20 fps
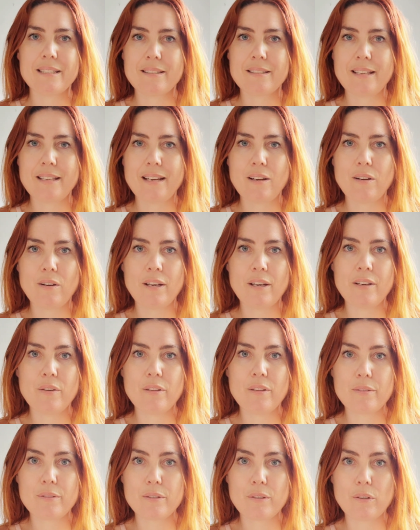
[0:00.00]
Now, I know
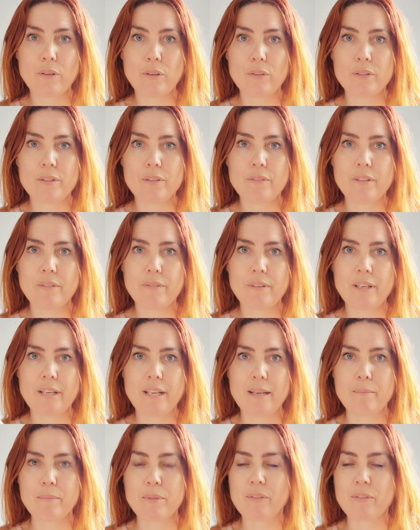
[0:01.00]
there's lots of different names for